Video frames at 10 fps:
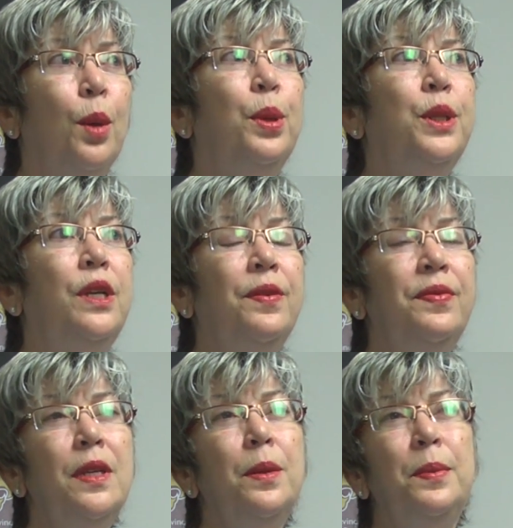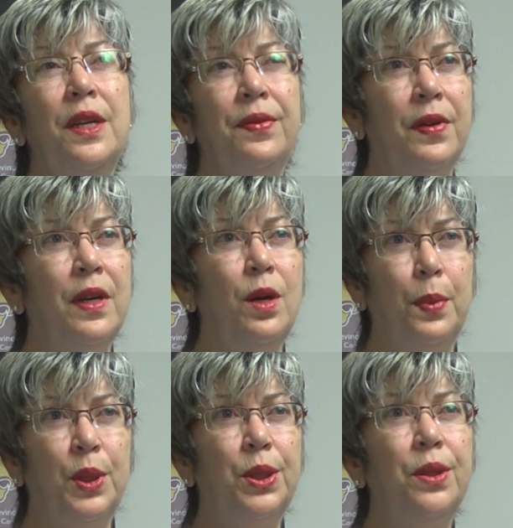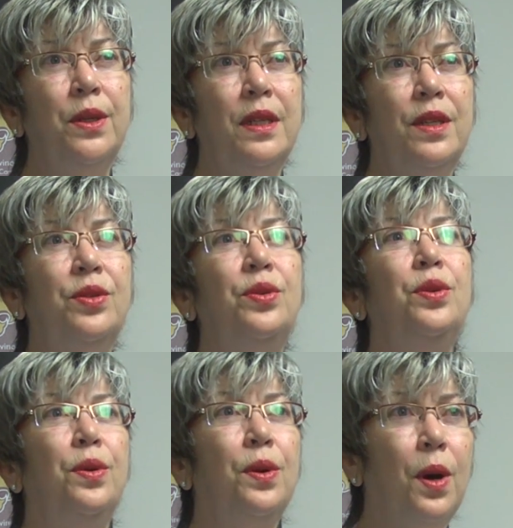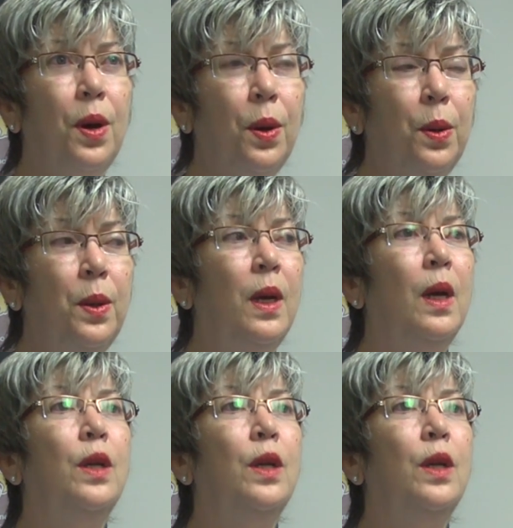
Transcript: but gives them different opportunities to grow,